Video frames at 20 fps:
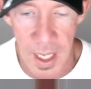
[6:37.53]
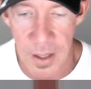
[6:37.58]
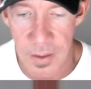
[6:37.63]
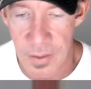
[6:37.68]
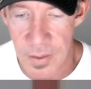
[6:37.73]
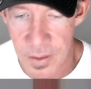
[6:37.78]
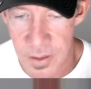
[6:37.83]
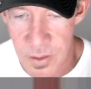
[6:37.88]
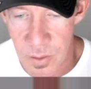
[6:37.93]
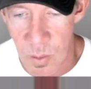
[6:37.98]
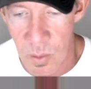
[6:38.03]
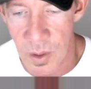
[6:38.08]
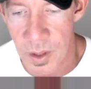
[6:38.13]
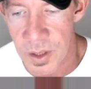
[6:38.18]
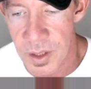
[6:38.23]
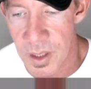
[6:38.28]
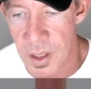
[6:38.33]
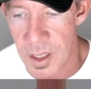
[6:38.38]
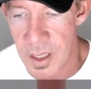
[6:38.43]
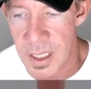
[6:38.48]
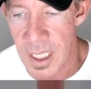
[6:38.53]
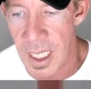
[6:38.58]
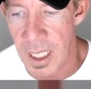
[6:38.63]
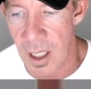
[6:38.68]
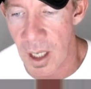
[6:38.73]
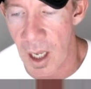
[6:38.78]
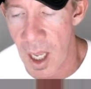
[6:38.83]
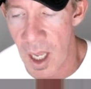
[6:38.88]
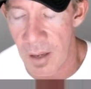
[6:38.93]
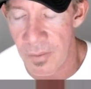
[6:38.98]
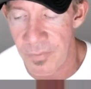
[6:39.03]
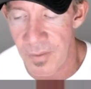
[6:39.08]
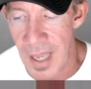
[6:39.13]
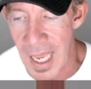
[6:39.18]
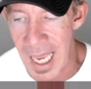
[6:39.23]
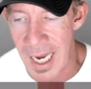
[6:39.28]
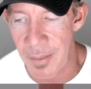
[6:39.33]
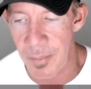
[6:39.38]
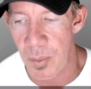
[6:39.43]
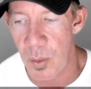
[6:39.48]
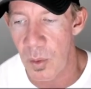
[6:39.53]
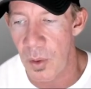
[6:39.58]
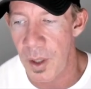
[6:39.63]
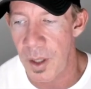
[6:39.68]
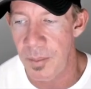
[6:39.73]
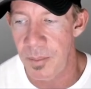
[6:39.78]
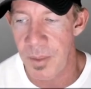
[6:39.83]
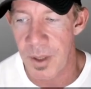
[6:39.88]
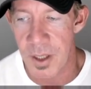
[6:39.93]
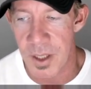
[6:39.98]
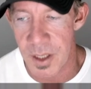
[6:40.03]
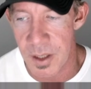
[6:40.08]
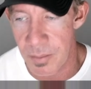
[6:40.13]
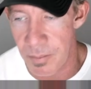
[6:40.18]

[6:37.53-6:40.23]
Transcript: this coin is going to take off at a point because the